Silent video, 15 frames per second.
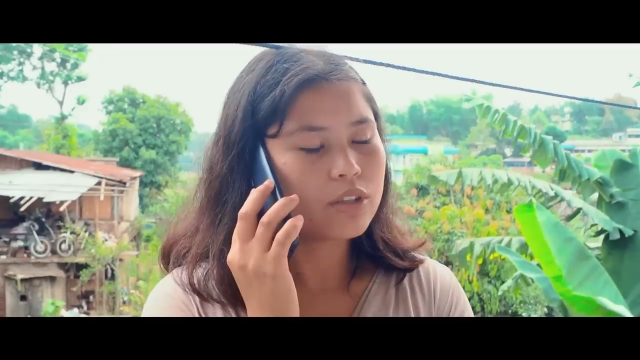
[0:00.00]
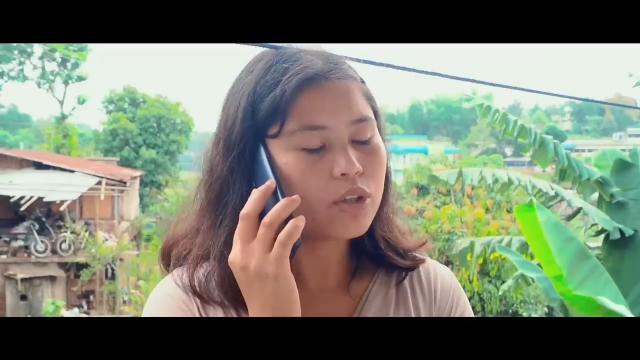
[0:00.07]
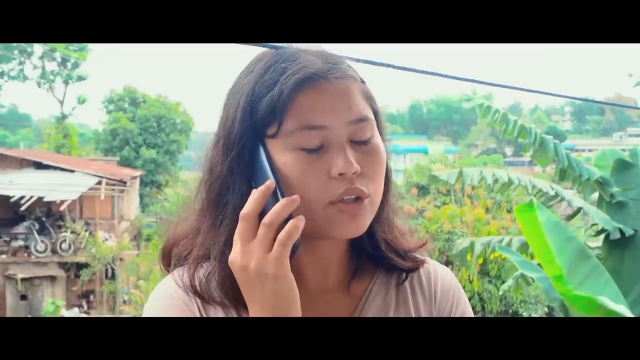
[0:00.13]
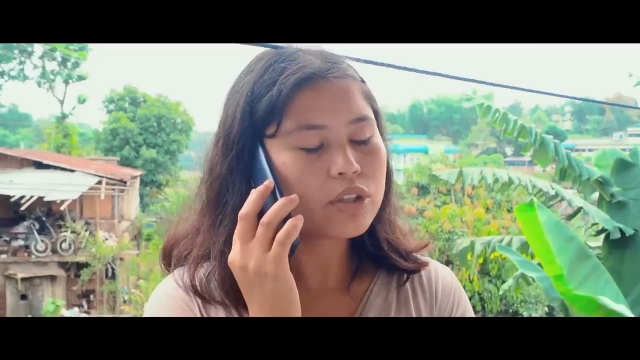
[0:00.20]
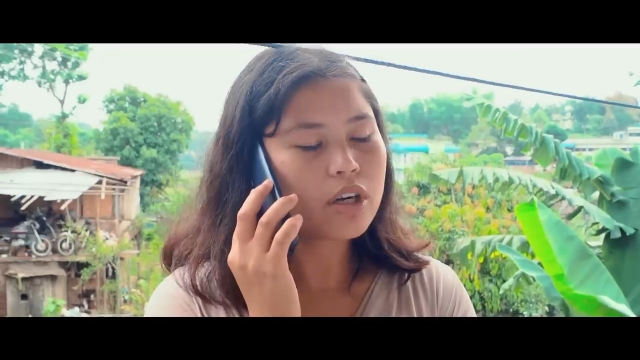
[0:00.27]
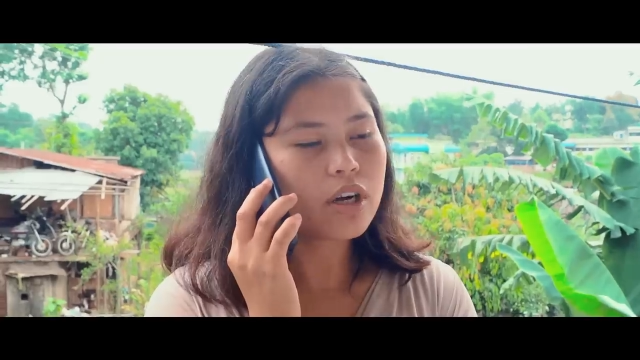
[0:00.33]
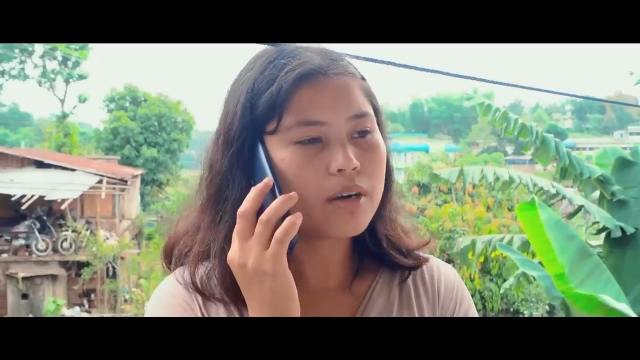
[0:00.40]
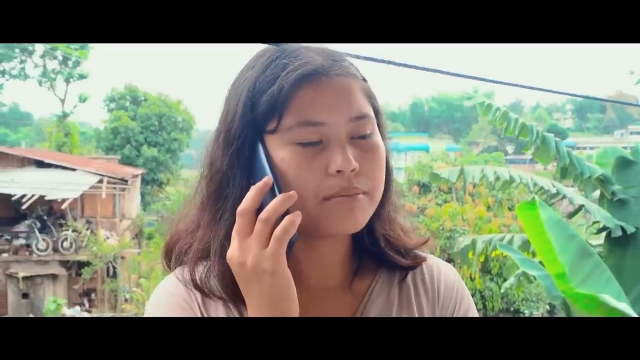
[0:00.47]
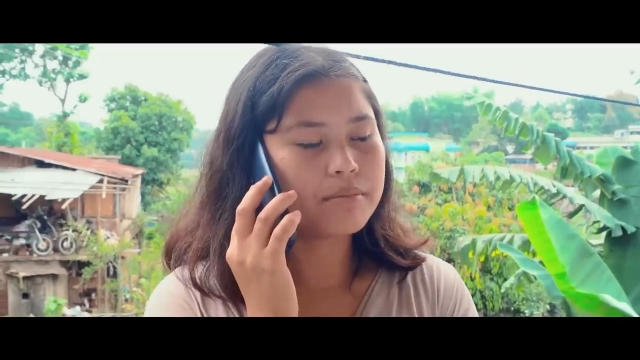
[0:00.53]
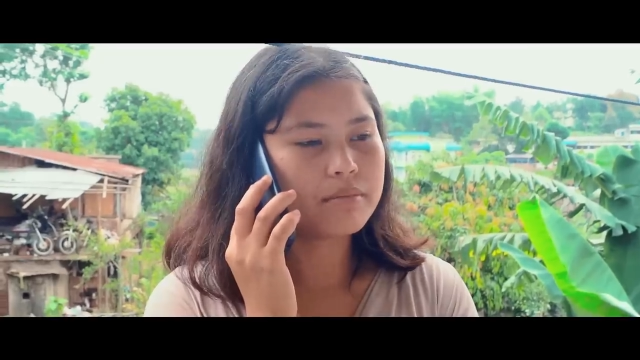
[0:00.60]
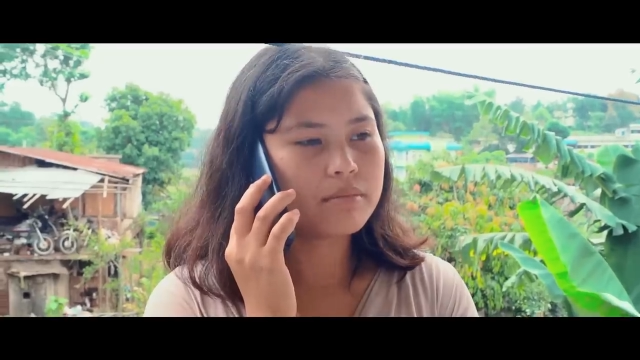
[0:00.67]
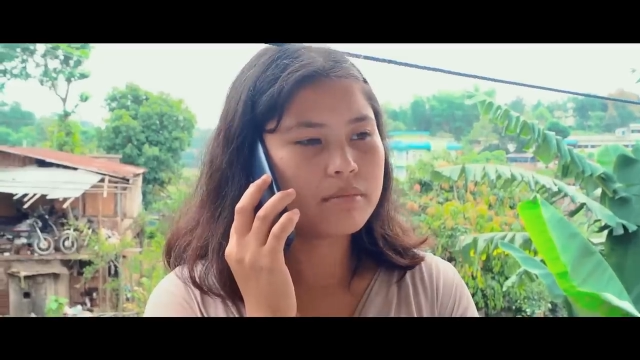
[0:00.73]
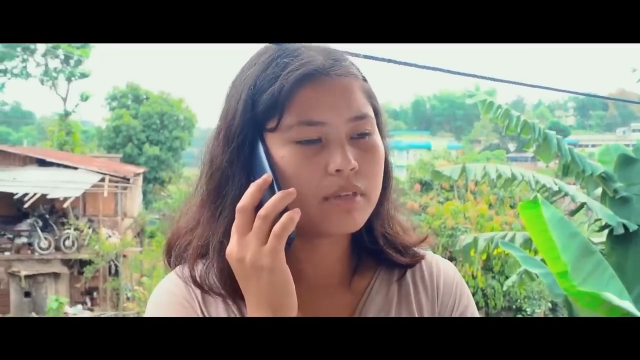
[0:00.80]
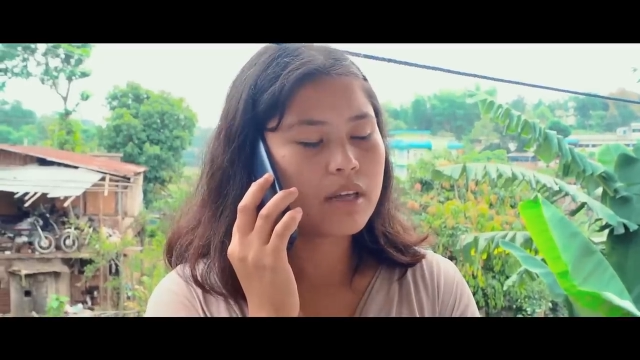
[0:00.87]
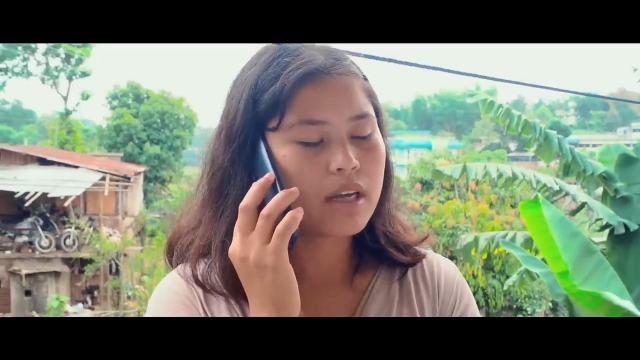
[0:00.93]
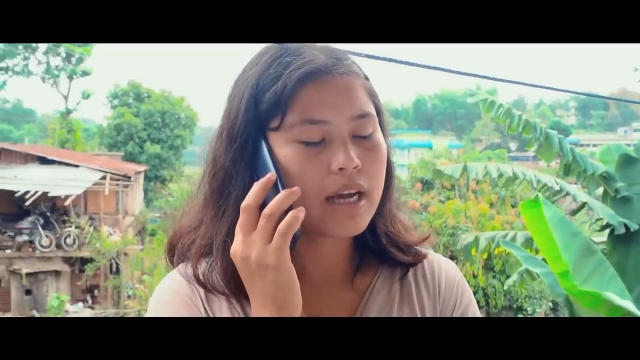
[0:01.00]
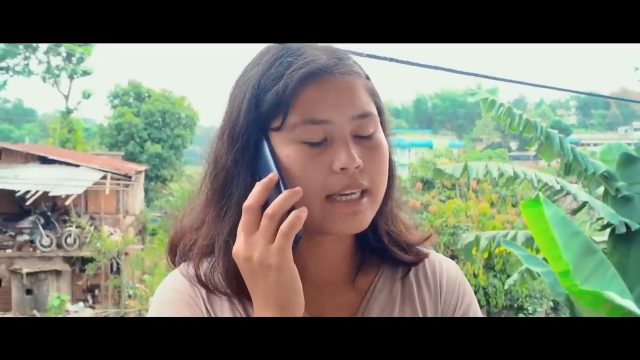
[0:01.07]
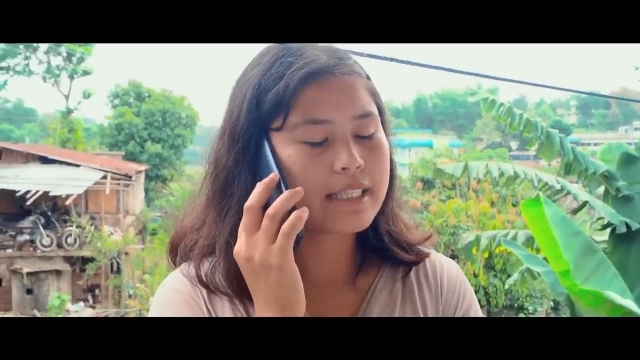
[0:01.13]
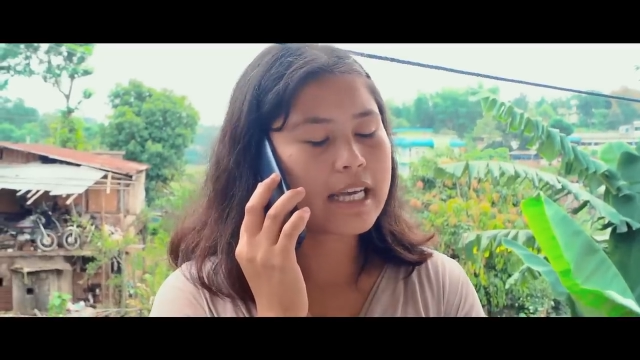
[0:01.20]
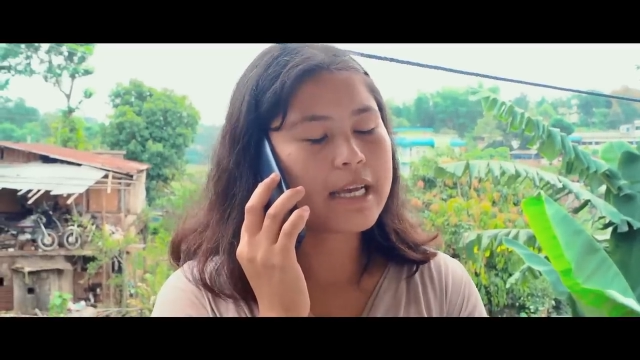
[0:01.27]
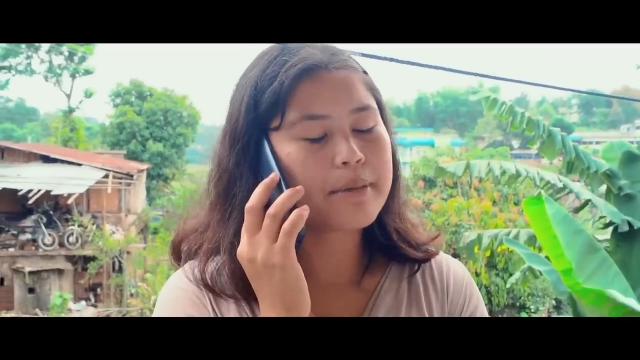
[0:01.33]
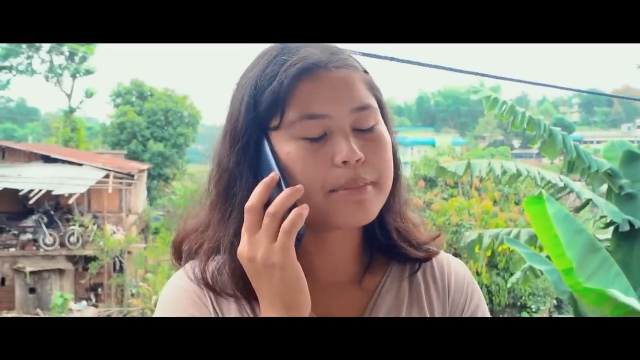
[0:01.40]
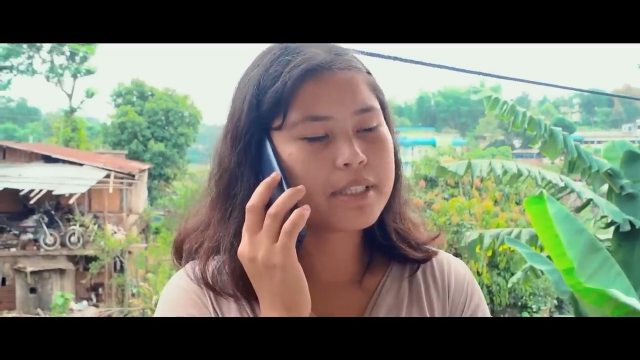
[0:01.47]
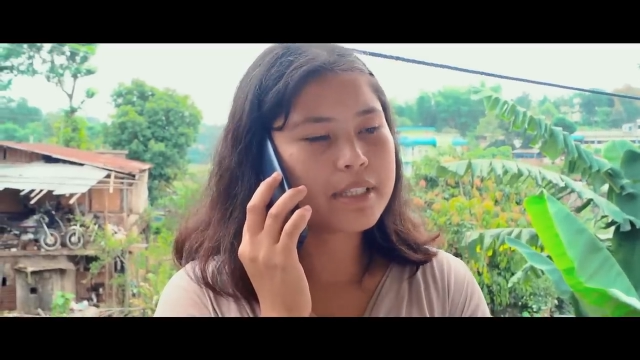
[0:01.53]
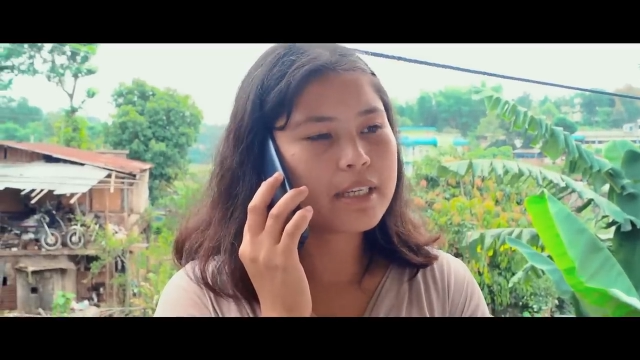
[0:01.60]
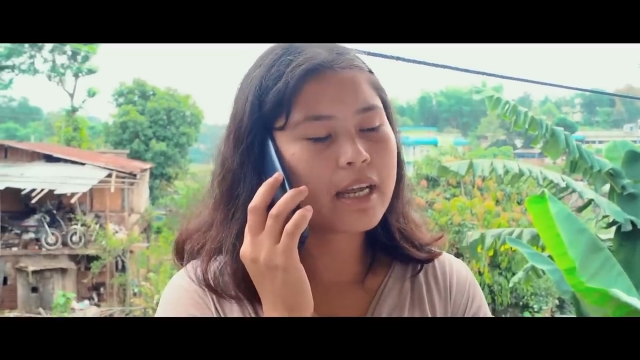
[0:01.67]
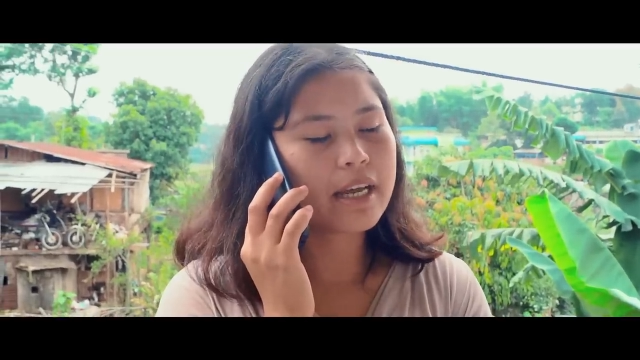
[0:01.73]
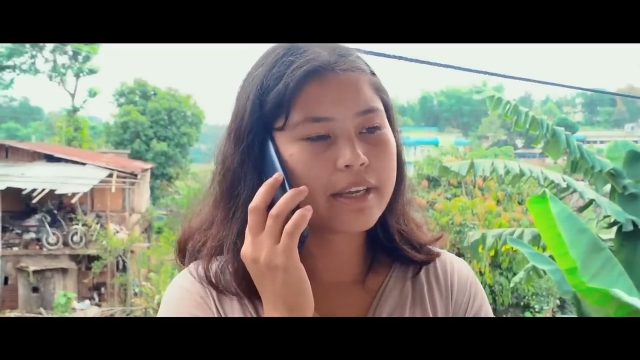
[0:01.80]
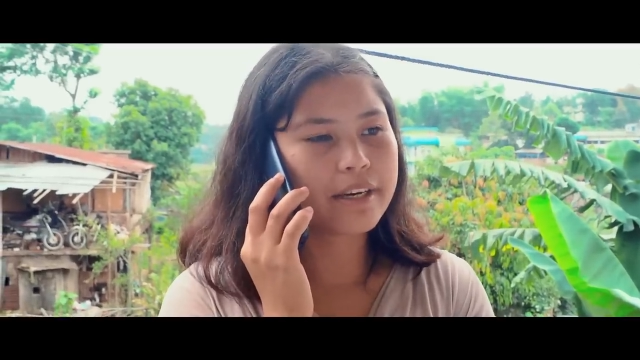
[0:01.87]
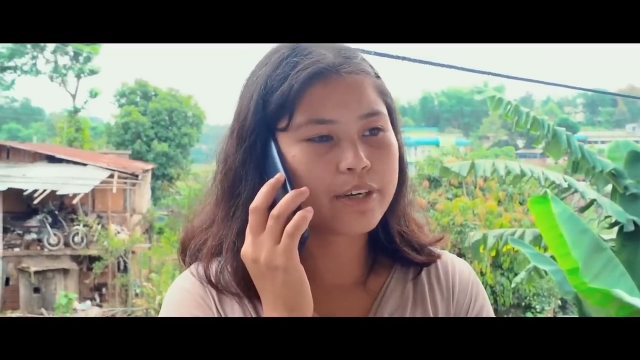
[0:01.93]
Don't come, as I am
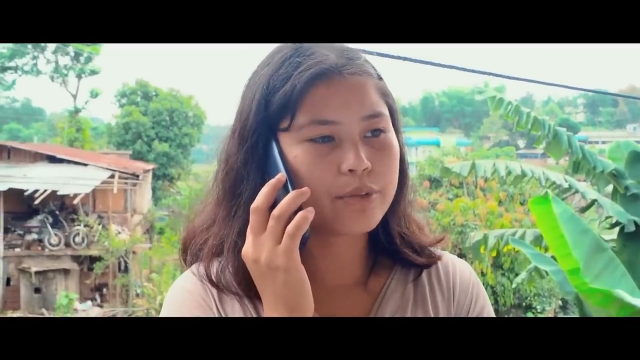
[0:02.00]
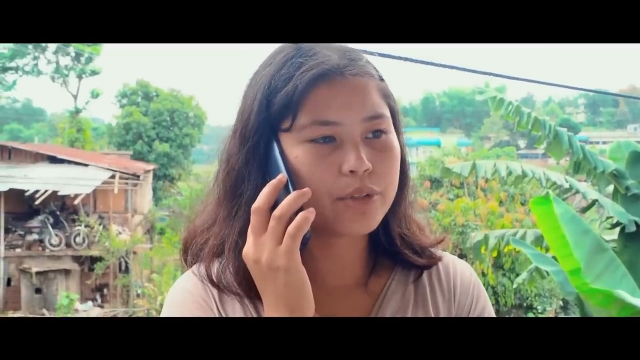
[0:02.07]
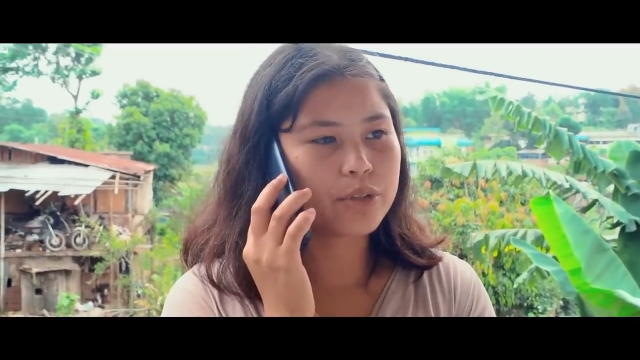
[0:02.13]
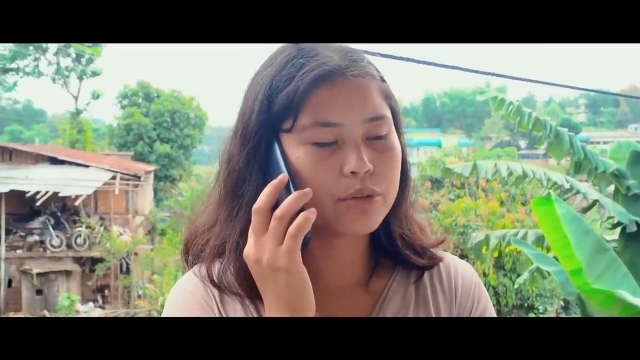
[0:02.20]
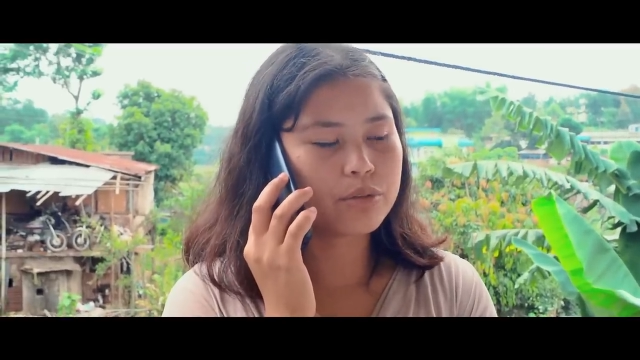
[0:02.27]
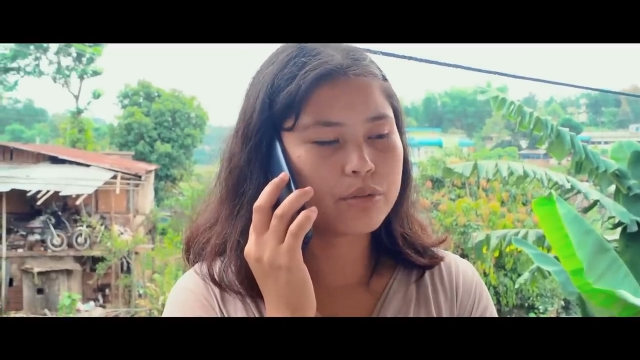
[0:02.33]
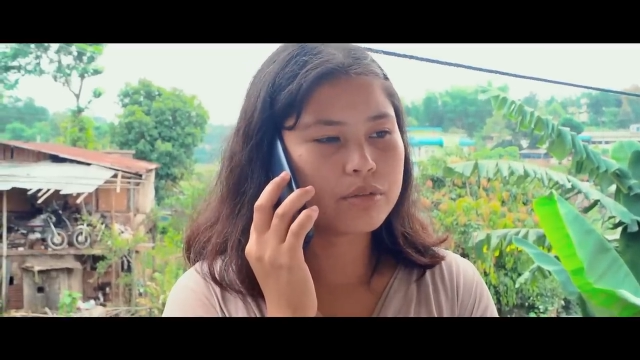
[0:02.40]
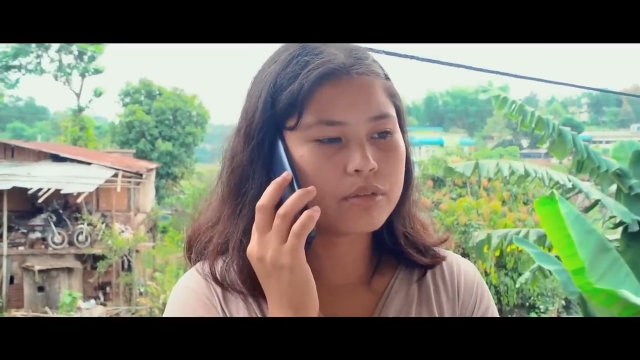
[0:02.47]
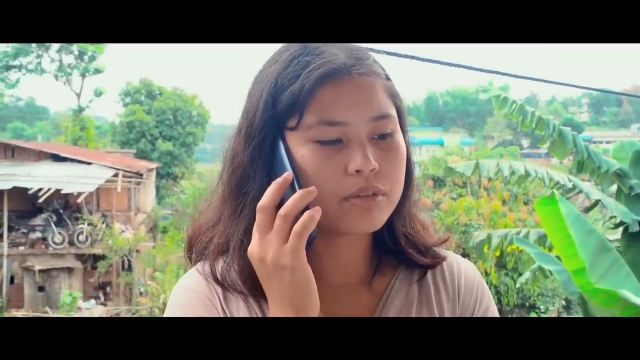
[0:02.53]
still angry with you,